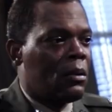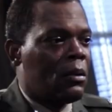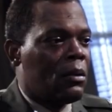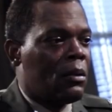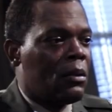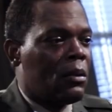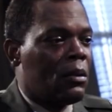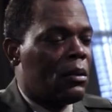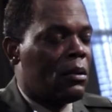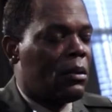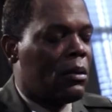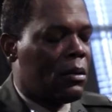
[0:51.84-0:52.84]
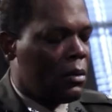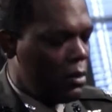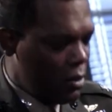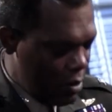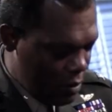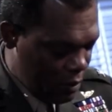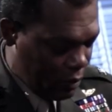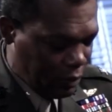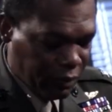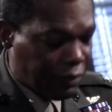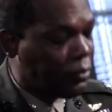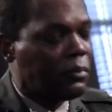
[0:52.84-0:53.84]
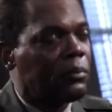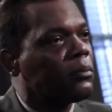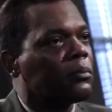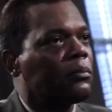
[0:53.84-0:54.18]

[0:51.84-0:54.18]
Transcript: Nobody speaks.